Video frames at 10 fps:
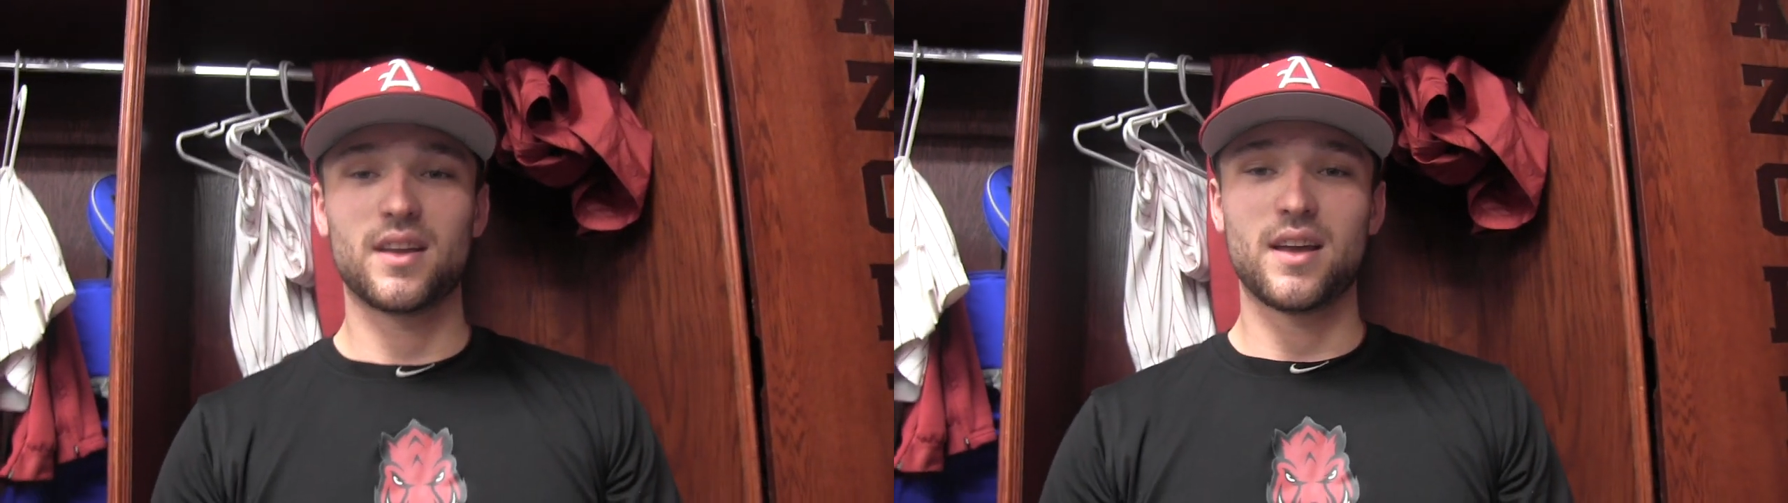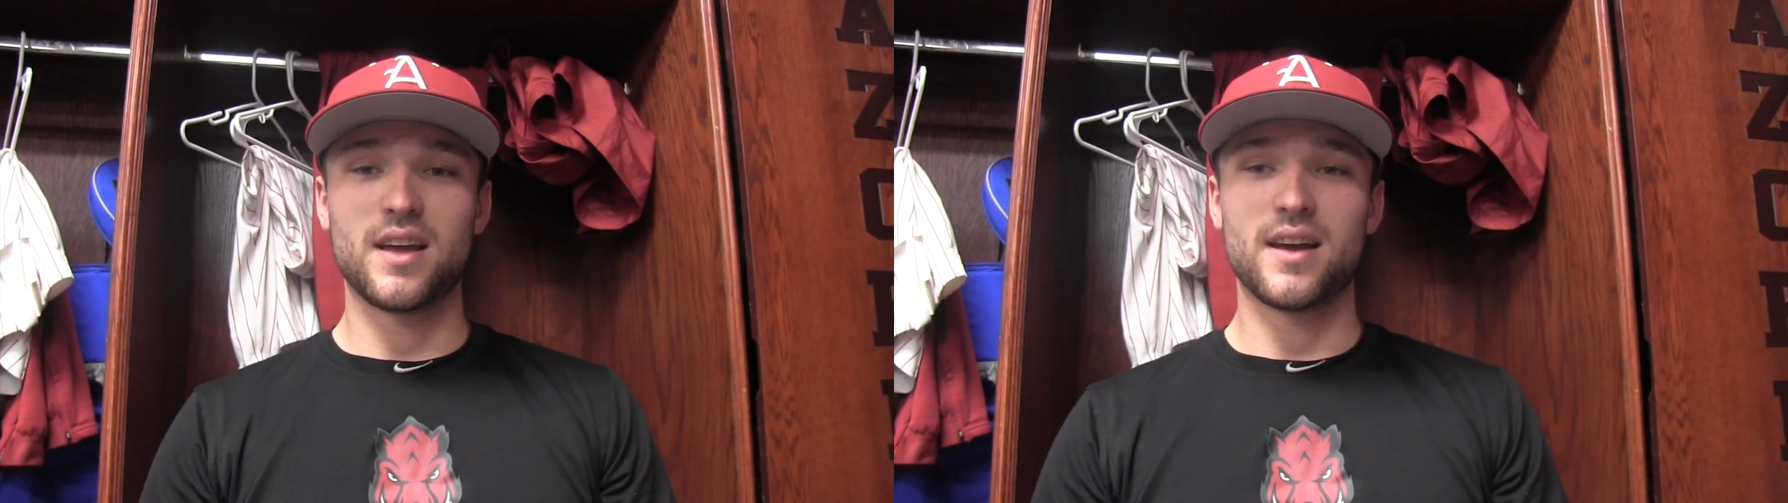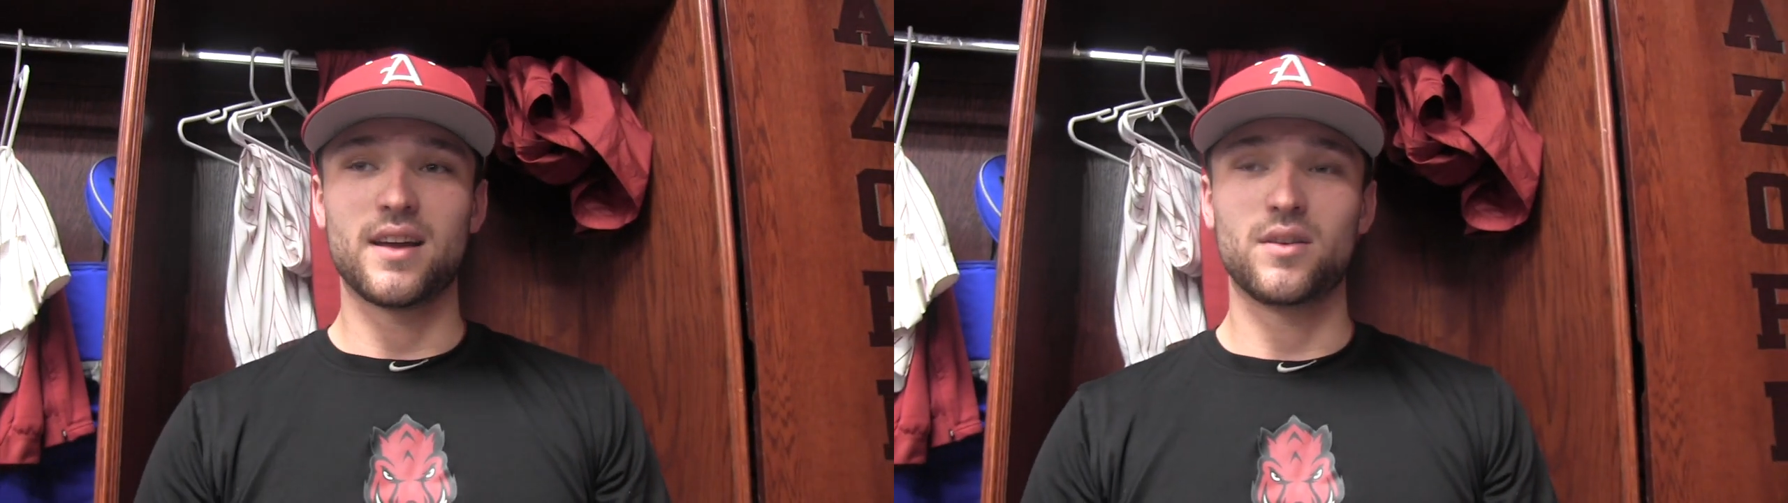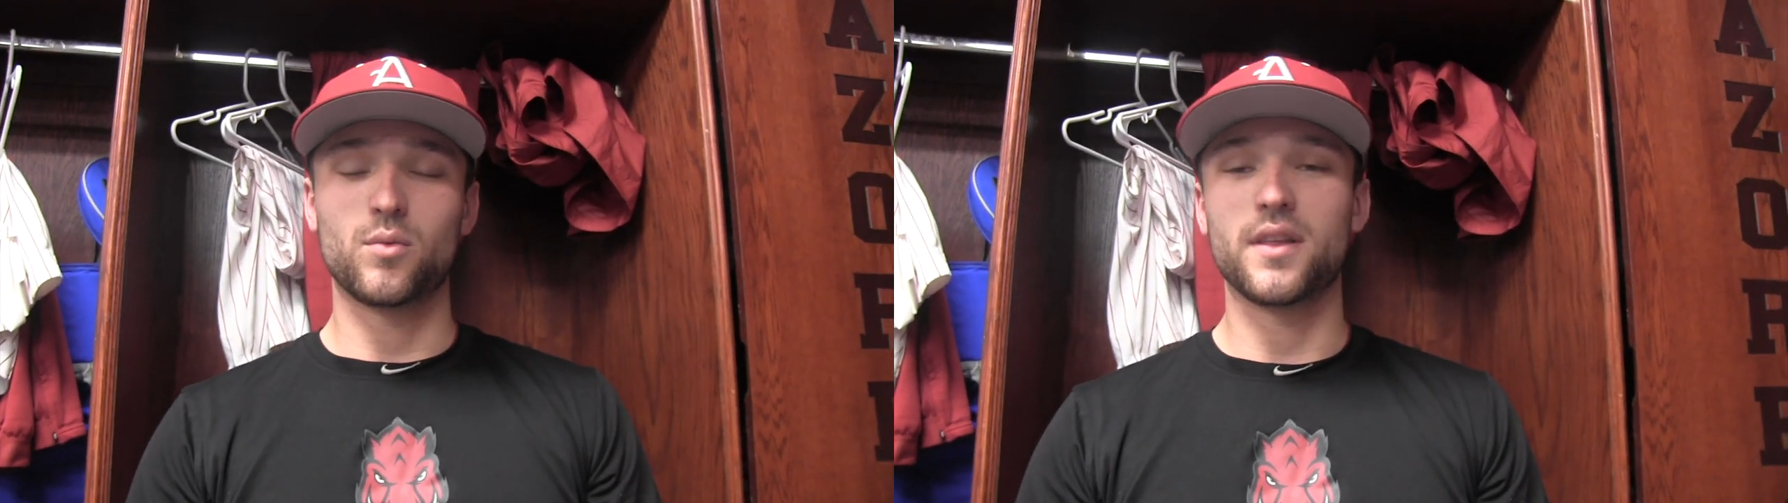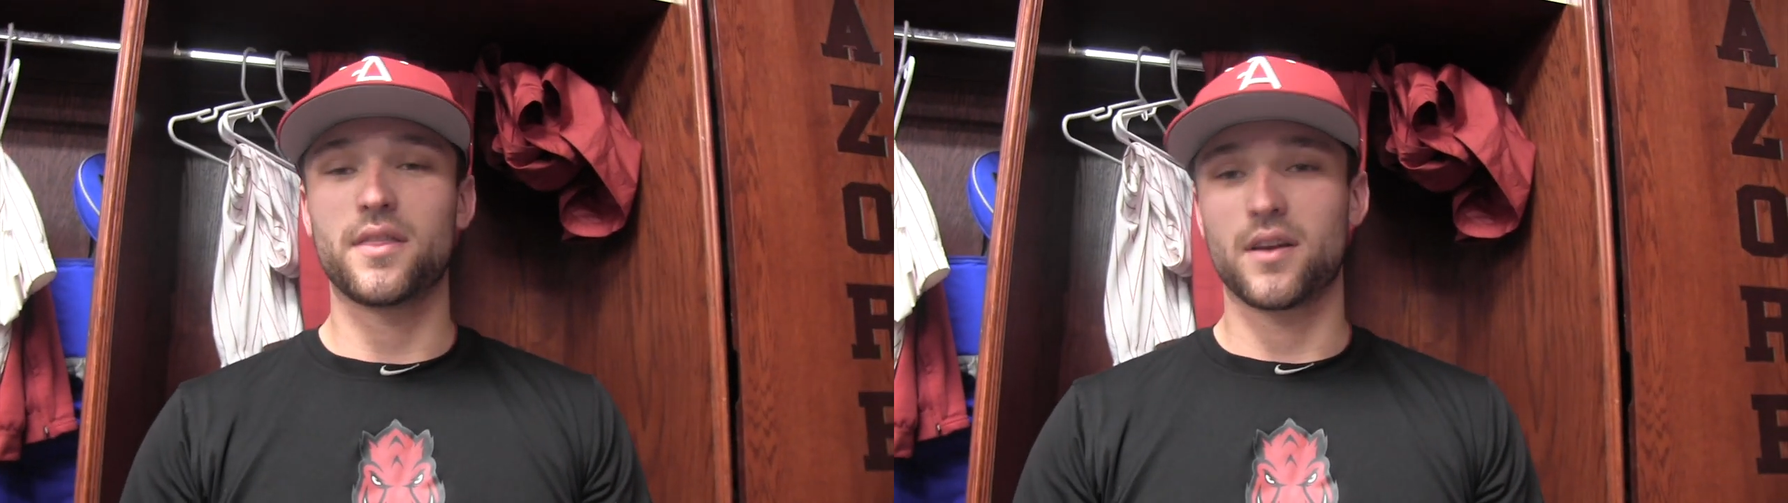and
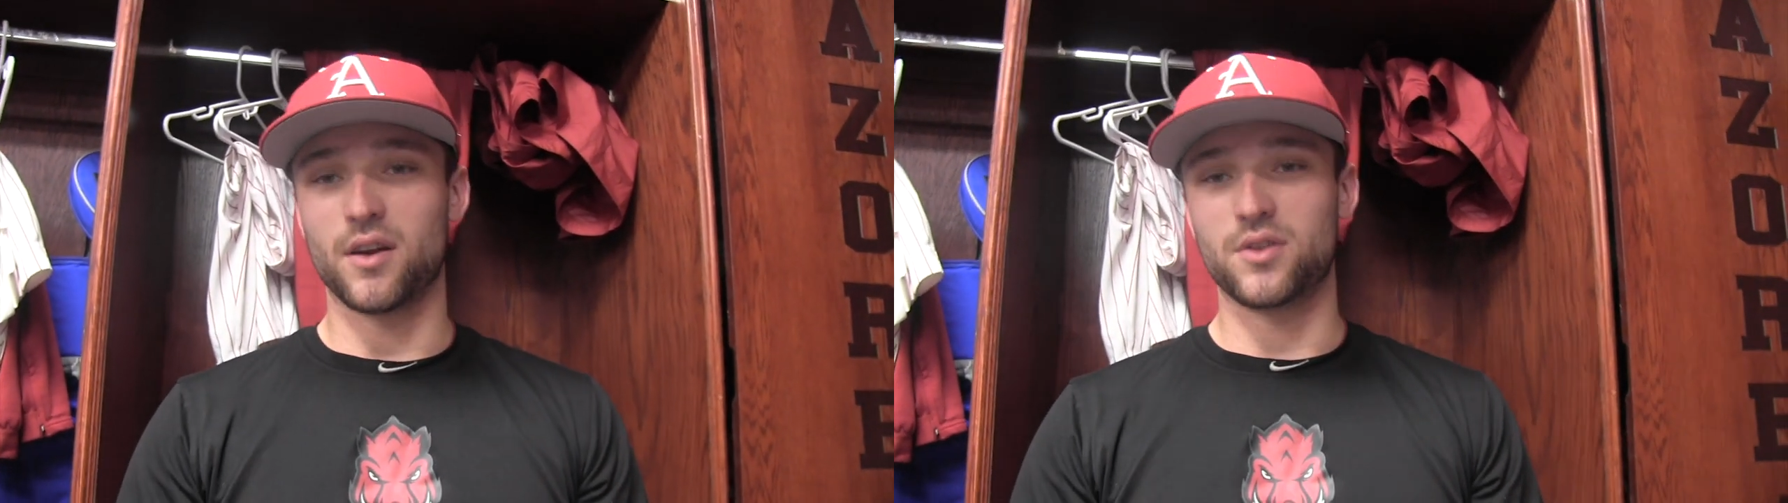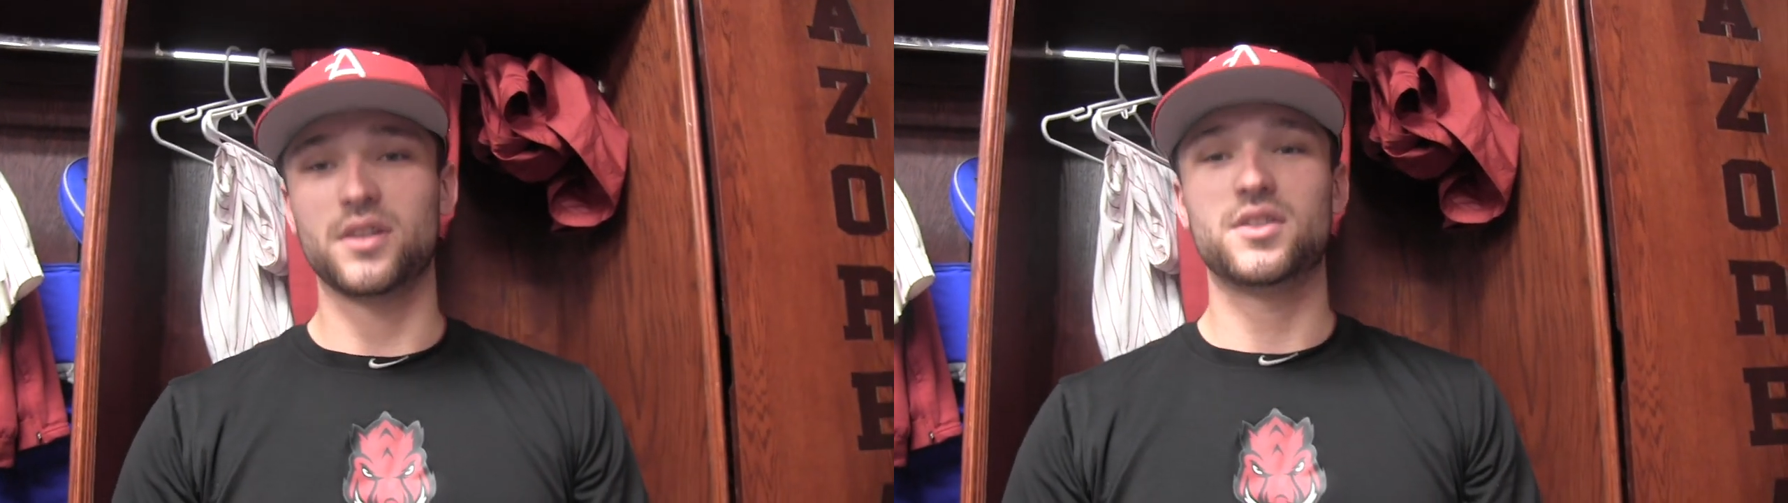with the coaching